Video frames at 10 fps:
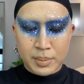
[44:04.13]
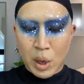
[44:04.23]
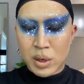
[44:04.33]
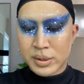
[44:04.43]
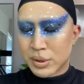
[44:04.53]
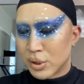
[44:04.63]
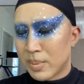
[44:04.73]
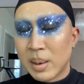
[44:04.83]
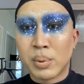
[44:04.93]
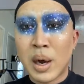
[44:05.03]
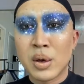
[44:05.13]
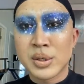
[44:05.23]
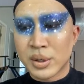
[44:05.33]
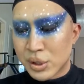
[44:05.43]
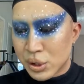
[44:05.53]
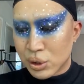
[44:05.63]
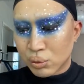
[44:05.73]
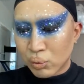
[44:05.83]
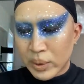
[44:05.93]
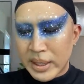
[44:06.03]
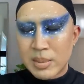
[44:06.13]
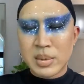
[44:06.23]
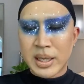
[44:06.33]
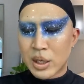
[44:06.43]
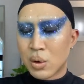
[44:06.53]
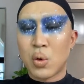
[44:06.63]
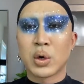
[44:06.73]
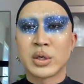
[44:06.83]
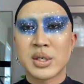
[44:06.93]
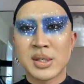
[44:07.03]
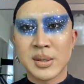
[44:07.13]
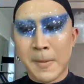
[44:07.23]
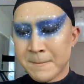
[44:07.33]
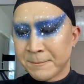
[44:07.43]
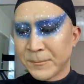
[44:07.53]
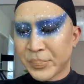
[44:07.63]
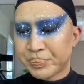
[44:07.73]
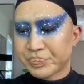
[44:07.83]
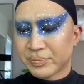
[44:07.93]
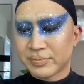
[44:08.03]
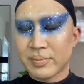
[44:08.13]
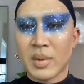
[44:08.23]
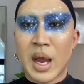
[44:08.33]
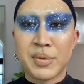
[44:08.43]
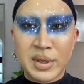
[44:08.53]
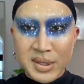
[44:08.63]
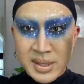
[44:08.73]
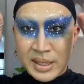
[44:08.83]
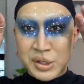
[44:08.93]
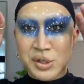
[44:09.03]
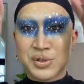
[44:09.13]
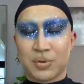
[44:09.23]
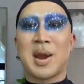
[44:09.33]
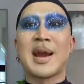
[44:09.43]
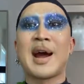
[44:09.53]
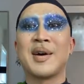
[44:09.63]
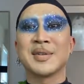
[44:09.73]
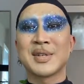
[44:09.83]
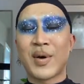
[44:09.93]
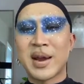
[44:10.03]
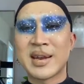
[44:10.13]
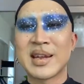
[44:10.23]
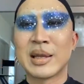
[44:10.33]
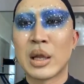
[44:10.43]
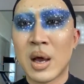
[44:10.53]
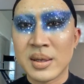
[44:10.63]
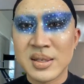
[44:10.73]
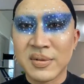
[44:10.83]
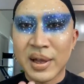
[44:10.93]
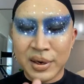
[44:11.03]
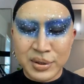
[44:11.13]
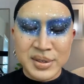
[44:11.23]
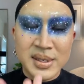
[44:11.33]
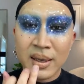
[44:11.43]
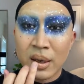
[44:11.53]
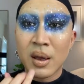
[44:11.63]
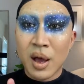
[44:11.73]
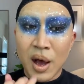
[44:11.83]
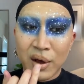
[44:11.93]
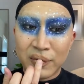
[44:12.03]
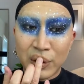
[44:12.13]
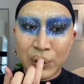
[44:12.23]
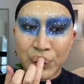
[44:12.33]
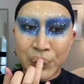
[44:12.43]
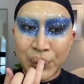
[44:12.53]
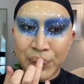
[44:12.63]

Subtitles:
Also, too, my brows are extremely coarse and they stick straight out, so I need lots of layers of glue.